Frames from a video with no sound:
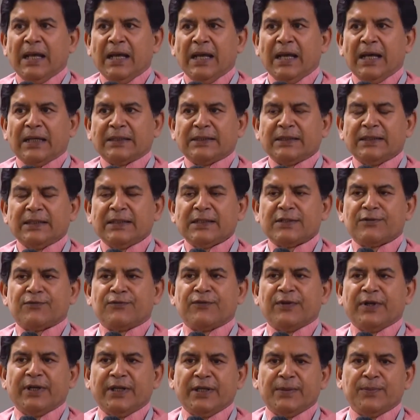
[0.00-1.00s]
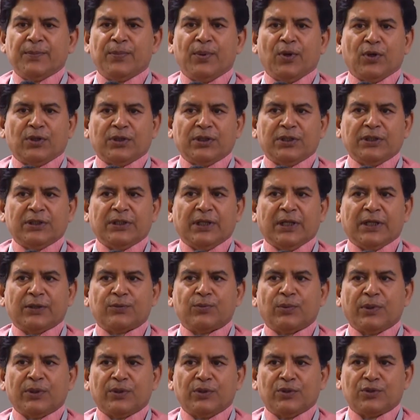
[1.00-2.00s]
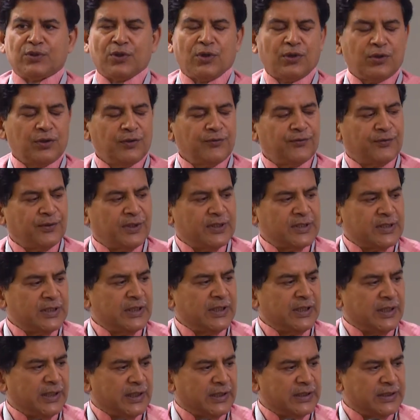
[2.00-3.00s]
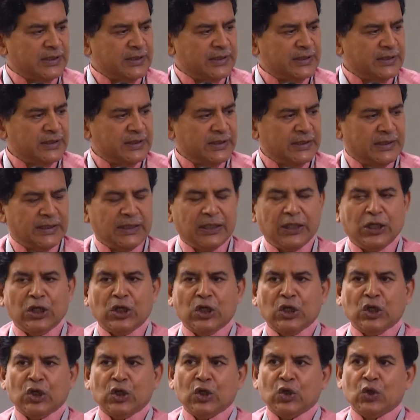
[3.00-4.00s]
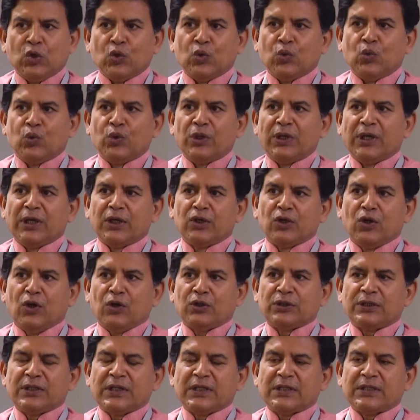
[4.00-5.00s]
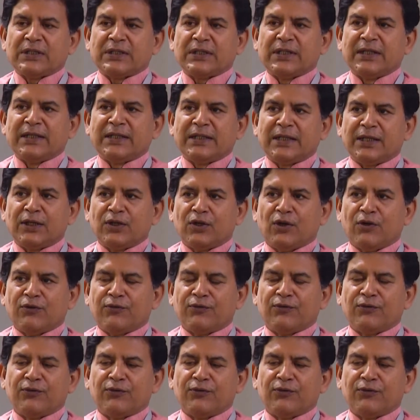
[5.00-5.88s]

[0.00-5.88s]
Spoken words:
I think it's very important that when you talk of resilience, we are not just thinking of